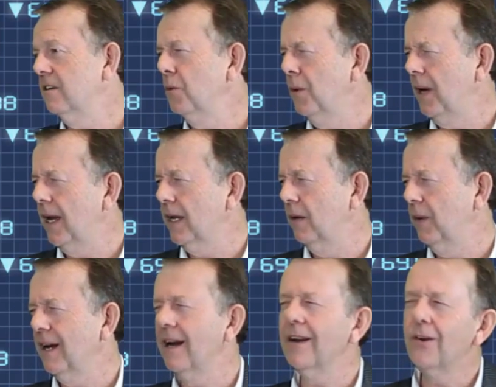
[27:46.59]
So we were lucky. We
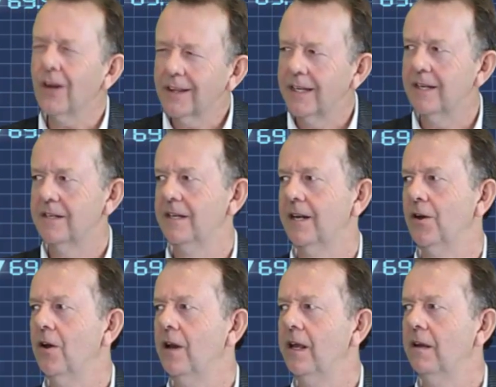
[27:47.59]
kind of got the internet
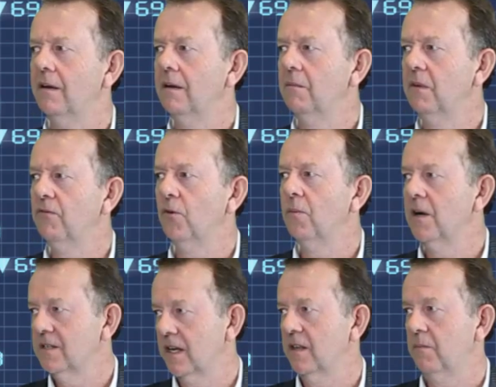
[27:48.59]
early before
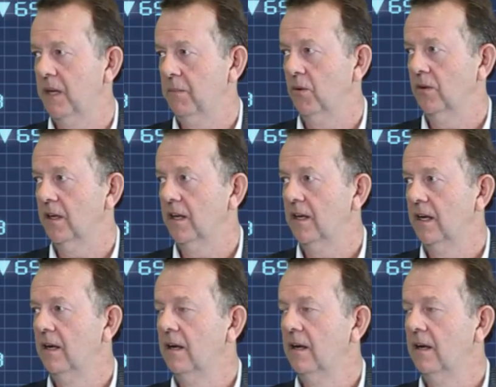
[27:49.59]
most other people did,